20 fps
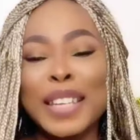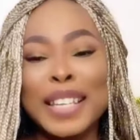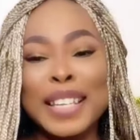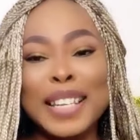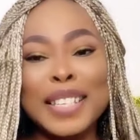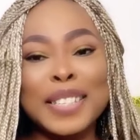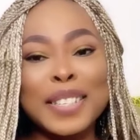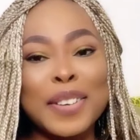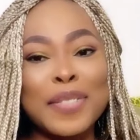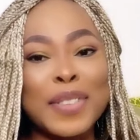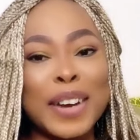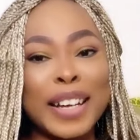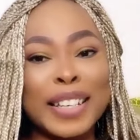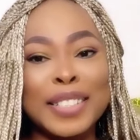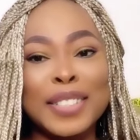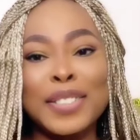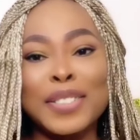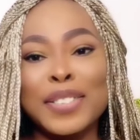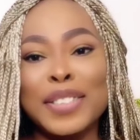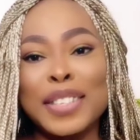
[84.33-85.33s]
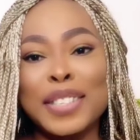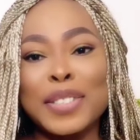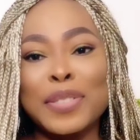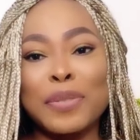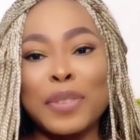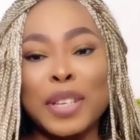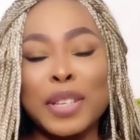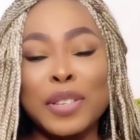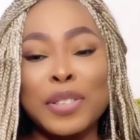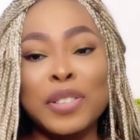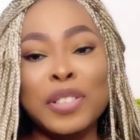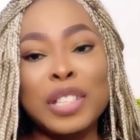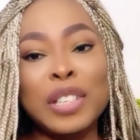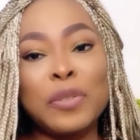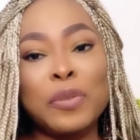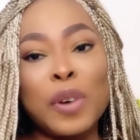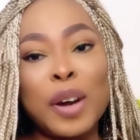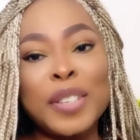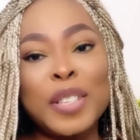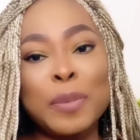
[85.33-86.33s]
Let's get right into this video. So
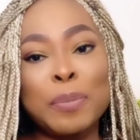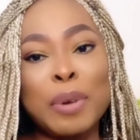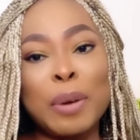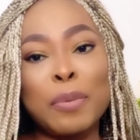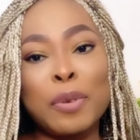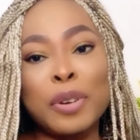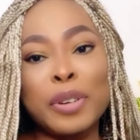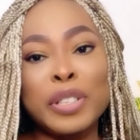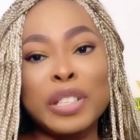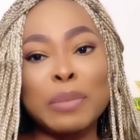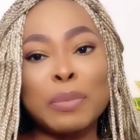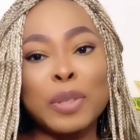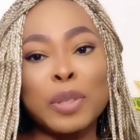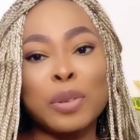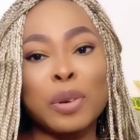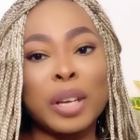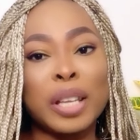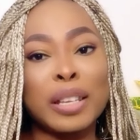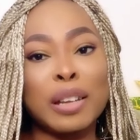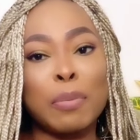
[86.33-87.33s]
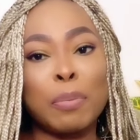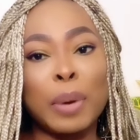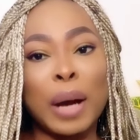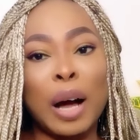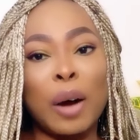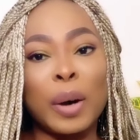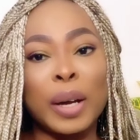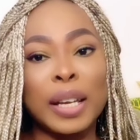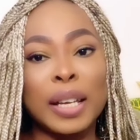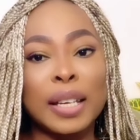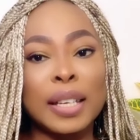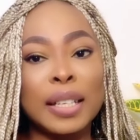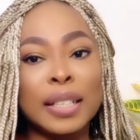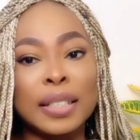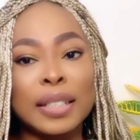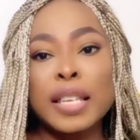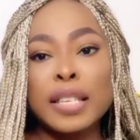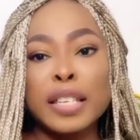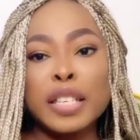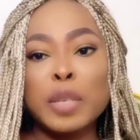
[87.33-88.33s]
the first soap I'm going to be talking about
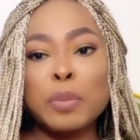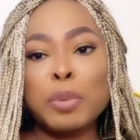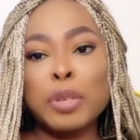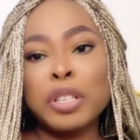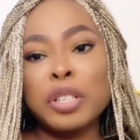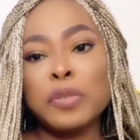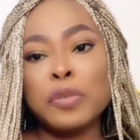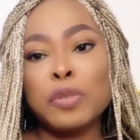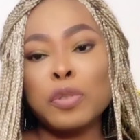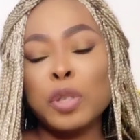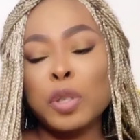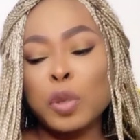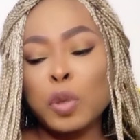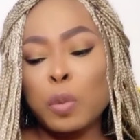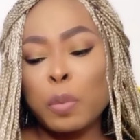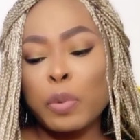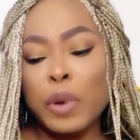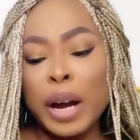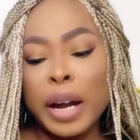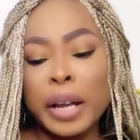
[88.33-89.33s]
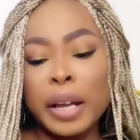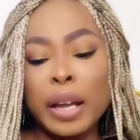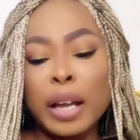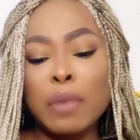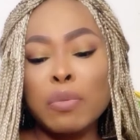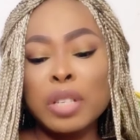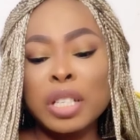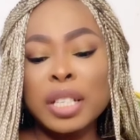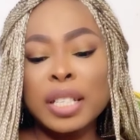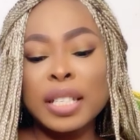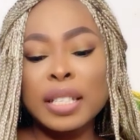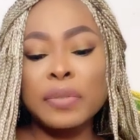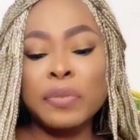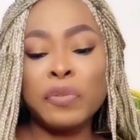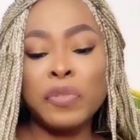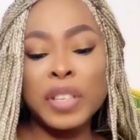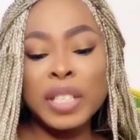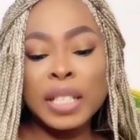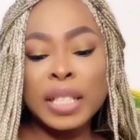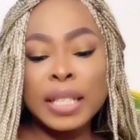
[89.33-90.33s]
is this beautiful soap right here, which is the
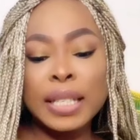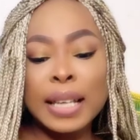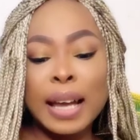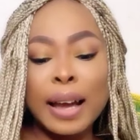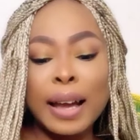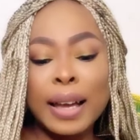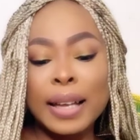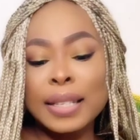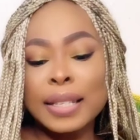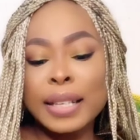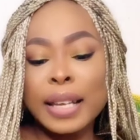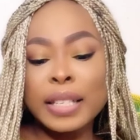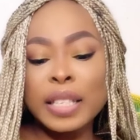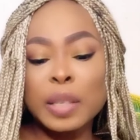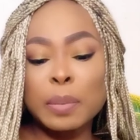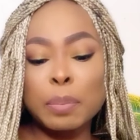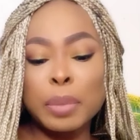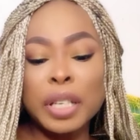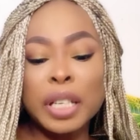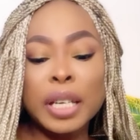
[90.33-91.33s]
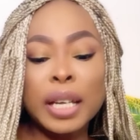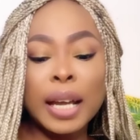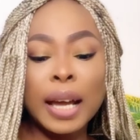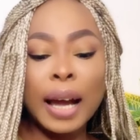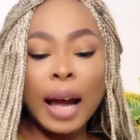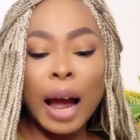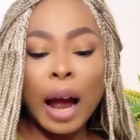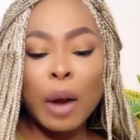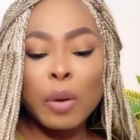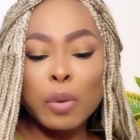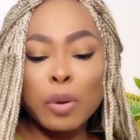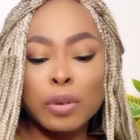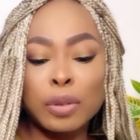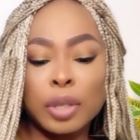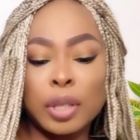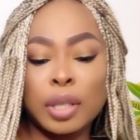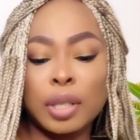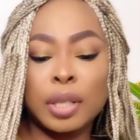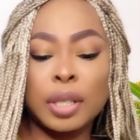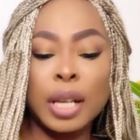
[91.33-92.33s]
Visita Essence B
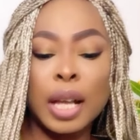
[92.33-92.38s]
Carrot.